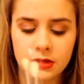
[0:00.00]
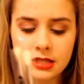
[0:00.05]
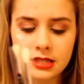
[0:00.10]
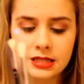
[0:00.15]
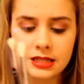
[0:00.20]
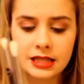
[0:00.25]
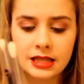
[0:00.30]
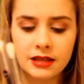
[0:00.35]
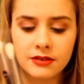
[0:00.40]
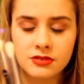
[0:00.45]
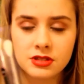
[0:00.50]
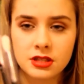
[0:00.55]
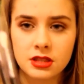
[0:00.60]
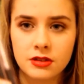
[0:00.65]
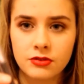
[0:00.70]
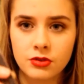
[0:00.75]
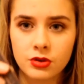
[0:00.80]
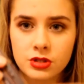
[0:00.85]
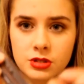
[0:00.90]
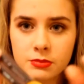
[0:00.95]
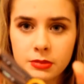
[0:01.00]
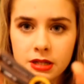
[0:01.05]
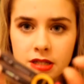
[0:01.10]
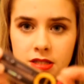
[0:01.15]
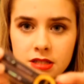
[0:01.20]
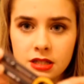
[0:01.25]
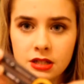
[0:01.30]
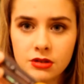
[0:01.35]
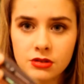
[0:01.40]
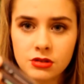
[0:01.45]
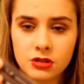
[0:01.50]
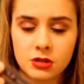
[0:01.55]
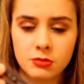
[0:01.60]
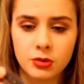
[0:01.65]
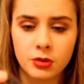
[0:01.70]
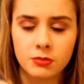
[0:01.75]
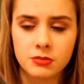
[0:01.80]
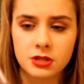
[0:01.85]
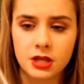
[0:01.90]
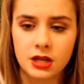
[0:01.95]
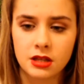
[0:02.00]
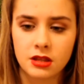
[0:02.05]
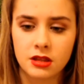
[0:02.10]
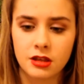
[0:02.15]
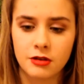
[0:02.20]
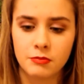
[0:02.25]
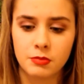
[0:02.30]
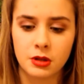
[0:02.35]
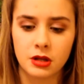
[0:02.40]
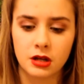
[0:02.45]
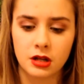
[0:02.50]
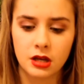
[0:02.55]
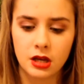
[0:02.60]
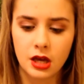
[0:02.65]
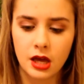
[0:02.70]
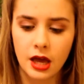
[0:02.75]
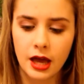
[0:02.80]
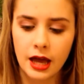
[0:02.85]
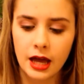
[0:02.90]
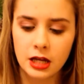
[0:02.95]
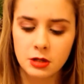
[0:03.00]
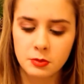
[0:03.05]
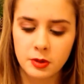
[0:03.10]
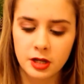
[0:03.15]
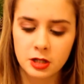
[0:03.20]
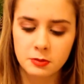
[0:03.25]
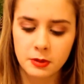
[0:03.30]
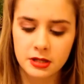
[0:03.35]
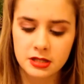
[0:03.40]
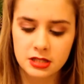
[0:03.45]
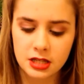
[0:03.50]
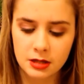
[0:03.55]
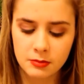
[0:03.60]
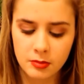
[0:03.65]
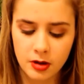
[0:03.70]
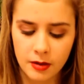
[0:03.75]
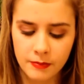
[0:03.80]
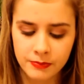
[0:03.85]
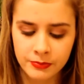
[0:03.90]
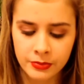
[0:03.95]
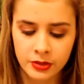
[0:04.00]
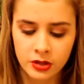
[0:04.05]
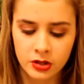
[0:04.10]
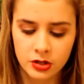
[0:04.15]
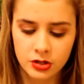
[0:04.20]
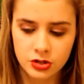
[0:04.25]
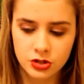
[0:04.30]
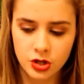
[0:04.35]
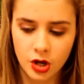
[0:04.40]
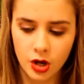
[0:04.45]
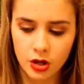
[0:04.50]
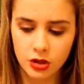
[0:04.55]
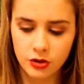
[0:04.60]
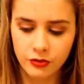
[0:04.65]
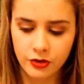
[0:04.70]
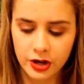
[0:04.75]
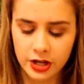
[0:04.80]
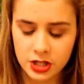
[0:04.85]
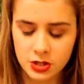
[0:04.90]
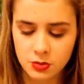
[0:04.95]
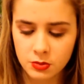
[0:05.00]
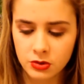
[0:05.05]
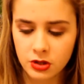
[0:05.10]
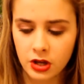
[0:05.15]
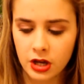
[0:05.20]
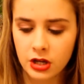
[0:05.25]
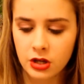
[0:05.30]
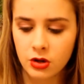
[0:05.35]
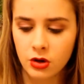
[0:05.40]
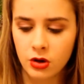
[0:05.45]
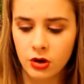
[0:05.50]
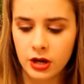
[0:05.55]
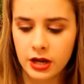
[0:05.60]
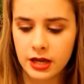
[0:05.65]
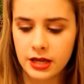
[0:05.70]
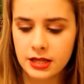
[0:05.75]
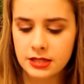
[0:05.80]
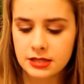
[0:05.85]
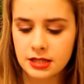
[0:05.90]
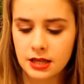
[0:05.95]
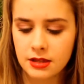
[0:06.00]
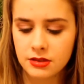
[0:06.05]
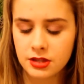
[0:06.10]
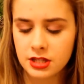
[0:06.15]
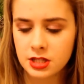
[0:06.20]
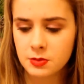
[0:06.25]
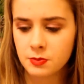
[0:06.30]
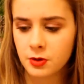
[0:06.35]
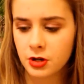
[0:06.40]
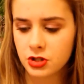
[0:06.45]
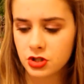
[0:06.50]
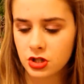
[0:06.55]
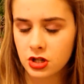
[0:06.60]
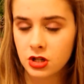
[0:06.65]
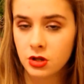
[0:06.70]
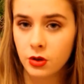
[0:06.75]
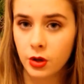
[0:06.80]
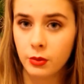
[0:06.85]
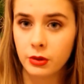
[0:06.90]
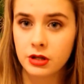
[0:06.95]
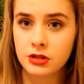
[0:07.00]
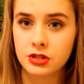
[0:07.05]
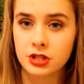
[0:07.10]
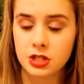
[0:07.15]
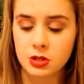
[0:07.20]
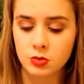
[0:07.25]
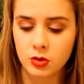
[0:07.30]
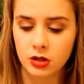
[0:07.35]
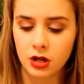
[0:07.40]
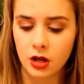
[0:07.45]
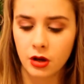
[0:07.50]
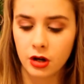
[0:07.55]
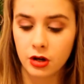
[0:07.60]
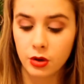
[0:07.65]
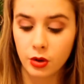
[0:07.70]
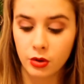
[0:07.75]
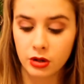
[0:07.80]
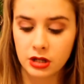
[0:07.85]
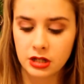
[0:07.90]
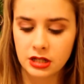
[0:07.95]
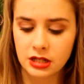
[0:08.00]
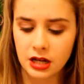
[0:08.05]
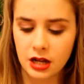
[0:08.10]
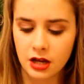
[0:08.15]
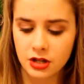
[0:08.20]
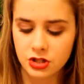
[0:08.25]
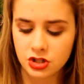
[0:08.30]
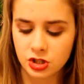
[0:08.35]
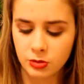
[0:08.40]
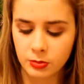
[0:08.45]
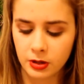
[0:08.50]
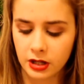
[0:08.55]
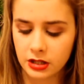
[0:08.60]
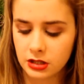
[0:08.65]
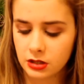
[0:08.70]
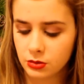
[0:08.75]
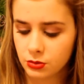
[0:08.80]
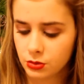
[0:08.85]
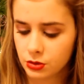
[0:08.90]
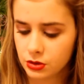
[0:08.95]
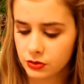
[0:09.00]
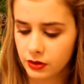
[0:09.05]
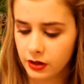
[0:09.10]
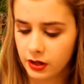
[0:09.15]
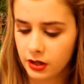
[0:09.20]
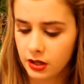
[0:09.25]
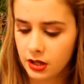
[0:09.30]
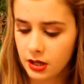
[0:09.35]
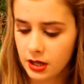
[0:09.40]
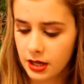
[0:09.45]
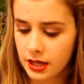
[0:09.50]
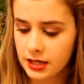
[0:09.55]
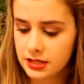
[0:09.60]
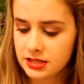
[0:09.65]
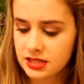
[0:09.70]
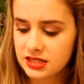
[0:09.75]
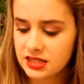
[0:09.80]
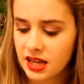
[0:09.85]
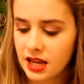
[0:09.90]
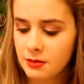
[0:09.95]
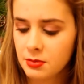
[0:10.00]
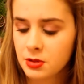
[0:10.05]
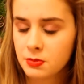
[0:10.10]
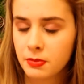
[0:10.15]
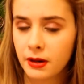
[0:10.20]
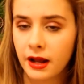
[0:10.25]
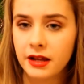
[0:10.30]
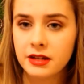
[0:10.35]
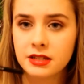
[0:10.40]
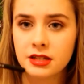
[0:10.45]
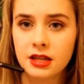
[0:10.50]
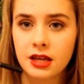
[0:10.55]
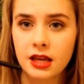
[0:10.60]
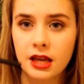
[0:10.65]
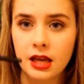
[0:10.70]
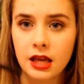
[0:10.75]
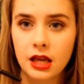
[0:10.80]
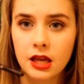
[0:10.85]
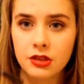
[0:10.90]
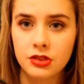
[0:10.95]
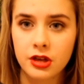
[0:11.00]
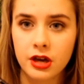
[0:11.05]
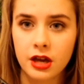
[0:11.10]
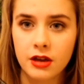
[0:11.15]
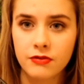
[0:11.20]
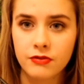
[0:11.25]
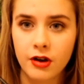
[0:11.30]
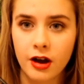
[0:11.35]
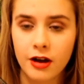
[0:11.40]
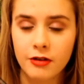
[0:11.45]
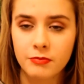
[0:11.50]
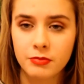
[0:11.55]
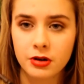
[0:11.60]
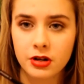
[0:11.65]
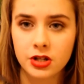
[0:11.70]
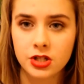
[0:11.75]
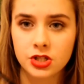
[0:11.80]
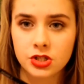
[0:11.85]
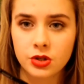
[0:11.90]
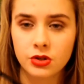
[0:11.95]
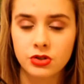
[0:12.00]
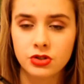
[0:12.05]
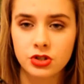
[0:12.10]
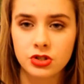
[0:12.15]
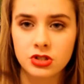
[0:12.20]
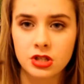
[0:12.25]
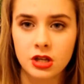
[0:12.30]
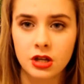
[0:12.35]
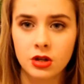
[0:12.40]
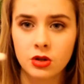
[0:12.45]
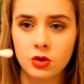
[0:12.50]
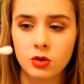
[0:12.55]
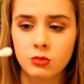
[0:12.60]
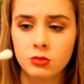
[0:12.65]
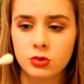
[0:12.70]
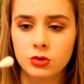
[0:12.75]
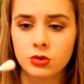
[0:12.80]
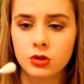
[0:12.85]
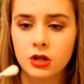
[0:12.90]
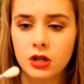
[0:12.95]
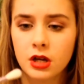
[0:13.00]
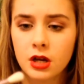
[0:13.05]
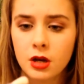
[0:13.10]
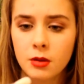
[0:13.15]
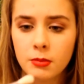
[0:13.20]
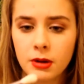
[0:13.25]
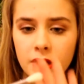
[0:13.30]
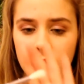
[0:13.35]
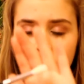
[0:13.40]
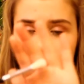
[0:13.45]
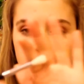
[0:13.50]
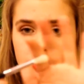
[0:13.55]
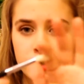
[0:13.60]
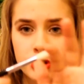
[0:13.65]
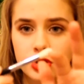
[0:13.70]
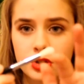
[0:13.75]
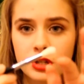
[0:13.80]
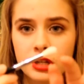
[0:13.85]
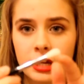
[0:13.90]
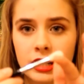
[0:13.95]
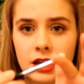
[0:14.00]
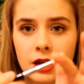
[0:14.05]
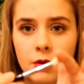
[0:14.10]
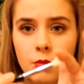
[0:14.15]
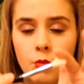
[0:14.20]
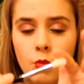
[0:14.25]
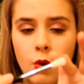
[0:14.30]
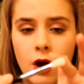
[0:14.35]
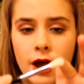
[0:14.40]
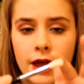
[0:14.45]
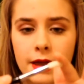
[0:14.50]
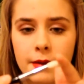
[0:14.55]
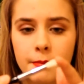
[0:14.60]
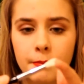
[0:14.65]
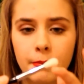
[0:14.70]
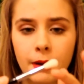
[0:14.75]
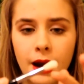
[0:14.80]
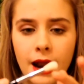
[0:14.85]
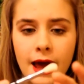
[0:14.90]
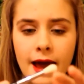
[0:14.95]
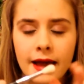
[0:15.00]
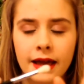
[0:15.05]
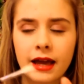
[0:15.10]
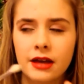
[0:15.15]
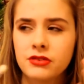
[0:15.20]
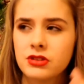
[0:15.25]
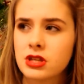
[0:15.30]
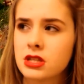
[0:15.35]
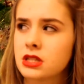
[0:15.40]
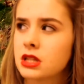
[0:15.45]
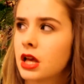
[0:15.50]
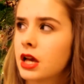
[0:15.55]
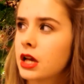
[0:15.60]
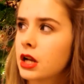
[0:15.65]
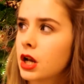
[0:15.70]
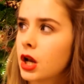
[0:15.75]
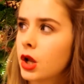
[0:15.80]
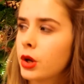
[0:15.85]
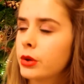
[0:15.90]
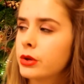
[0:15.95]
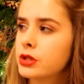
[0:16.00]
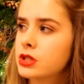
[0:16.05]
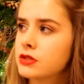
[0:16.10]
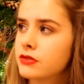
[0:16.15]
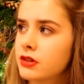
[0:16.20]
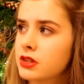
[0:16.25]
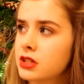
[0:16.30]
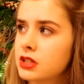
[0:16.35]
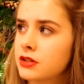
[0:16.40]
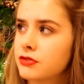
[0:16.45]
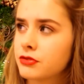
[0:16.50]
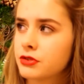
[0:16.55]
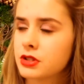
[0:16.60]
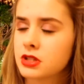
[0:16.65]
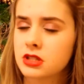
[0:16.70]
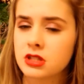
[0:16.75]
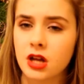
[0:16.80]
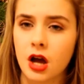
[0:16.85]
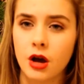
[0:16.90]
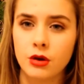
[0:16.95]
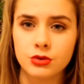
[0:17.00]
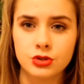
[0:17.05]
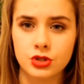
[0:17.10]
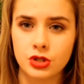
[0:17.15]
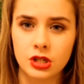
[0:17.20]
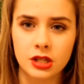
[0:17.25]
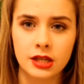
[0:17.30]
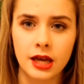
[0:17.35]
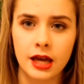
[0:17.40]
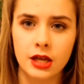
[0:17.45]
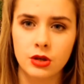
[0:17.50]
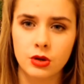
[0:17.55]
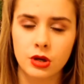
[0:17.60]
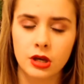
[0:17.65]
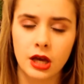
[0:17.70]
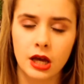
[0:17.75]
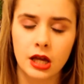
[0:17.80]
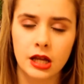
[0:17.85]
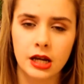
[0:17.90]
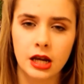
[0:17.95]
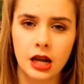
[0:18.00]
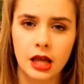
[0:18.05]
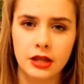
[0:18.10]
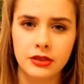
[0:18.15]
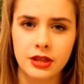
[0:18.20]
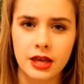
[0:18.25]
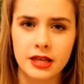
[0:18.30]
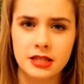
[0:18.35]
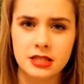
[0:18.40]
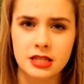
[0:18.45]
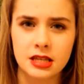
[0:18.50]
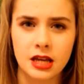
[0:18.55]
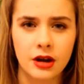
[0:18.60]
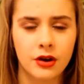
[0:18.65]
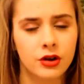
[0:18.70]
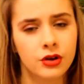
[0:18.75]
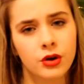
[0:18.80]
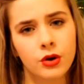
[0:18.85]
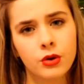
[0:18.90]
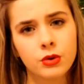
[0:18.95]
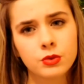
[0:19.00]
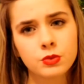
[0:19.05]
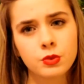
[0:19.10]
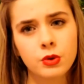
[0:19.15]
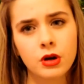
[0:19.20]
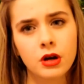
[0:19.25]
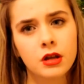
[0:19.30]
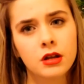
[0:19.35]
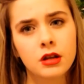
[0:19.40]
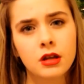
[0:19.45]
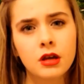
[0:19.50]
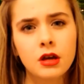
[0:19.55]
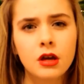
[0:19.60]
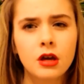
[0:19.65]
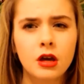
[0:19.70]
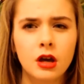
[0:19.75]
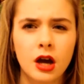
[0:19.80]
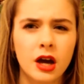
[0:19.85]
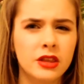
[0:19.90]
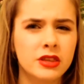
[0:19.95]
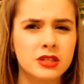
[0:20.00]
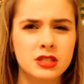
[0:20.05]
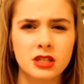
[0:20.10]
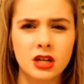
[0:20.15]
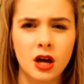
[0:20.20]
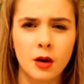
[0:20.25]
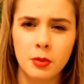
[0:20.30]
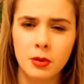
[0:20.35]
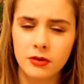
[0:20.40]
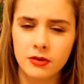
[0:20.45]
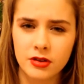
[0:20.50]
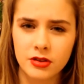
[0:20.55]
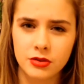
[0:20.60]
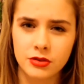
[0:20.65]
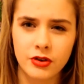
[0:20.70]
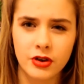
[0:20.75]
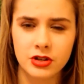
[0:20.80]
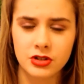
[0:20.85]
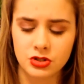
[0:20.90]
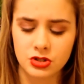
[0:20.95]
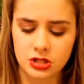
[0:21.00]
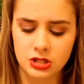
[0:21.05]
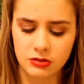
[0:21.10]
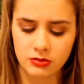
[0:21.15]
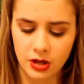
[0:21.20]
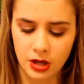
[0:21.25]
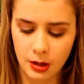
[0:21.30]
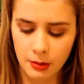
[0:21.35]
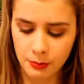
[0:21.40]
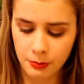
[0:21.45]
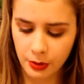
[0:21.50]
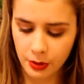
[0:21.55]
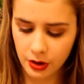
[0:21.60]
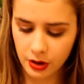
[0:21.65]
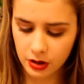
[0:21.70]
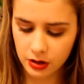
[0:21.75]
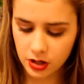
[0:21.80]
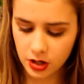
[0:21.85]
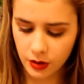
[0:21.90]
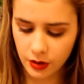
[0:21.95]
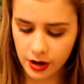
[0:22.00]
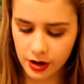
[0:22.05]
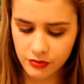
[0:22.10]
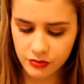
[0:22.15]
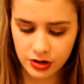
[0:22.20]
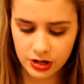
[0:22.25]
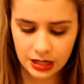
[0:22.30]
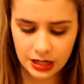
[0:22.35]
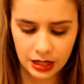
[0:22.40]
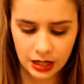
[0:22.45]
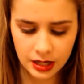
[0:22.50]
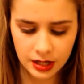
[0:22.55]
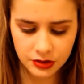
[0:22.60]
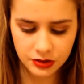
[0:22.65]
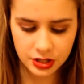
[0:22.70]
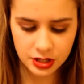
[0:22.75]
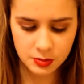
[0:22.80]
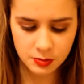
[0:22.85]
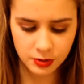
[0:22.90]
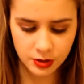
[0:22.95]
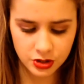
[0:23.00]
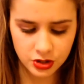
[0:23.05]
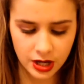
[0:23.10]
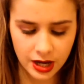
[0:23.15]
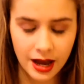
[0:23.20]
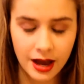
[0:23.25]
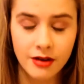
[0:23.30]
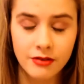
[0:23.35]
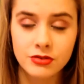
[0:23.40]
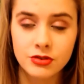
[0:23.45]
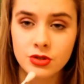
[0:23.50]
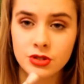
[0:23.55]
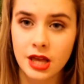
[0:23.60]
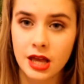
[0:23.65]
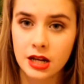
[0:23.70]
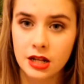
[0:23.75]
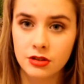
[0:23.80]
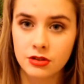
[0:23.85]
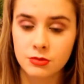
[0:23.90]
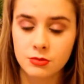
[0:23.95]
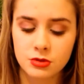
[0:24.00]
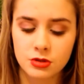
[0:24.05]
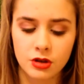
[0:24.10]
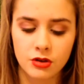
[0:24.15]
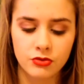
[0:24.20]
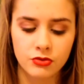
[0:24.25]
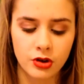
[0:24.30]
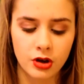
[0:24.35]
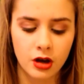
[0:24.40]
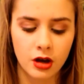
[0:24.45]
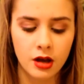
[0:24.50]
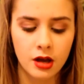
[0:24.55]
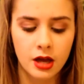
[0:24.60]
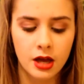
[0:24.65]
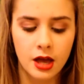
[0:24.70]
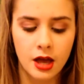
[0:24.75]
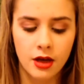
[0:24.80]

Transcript: sleeves, and they've got some like stickers on the bottom saying that they've been handpicked by Sigma. So the first one that I got is this brush, and I knew I wanted this one. I knew I wanted it last year, but I didn't order it. It's the Tapered Blending E35 brush, so it's just like a normal blending brush. You can get it in white, black, and there's like loads of other different styles you can get. You can get it like the 18 karat gold one, and there's a couple of other versions of it. But no, I really like this brush. I haven't used any of them so far.